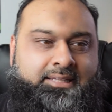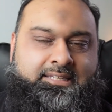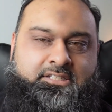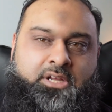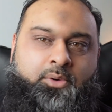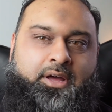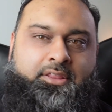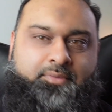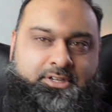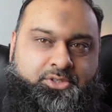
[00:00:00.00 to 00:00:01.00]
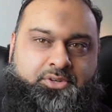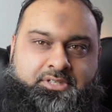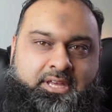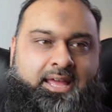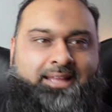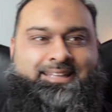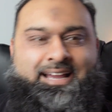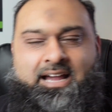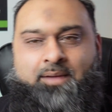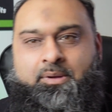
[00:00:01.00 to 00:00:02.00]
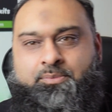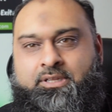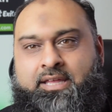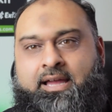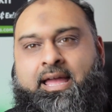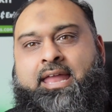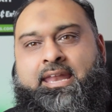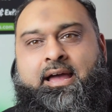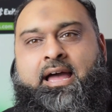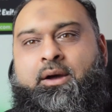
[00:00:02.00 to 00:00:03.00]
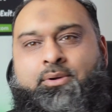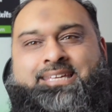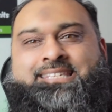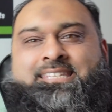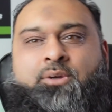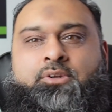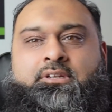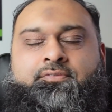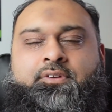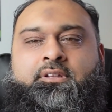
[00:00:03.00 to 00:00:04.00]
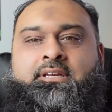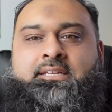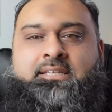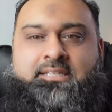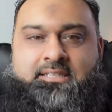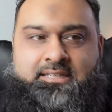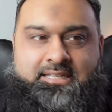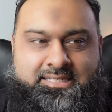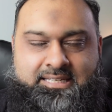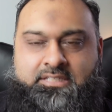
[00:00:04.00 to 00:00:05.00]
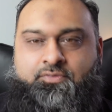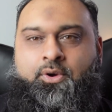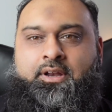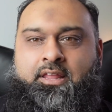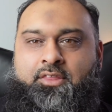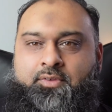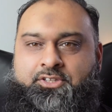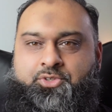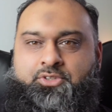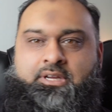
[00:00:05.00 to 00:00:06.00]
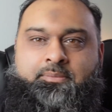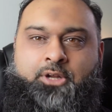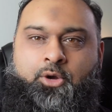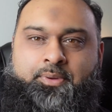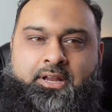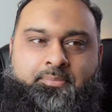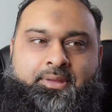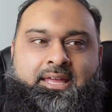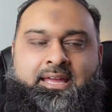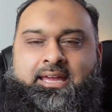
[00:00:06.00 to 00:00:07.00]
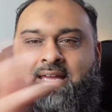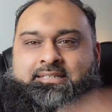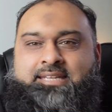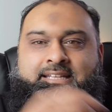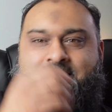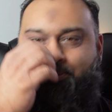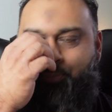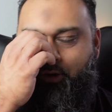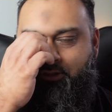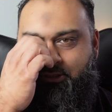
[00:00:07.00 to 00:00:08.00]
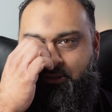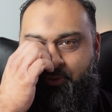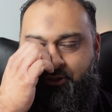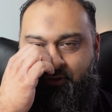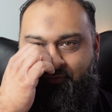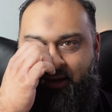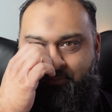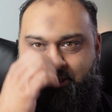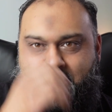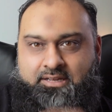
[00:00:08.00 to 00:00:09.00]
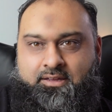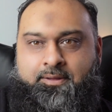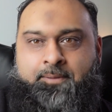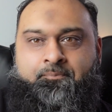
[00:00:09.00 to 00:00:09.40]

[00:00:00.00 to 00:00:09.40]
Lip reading: and there's no other restaurants that come up to that. Now, how easy or difficult is it for another restaurant to come and open up and take the spot of that particular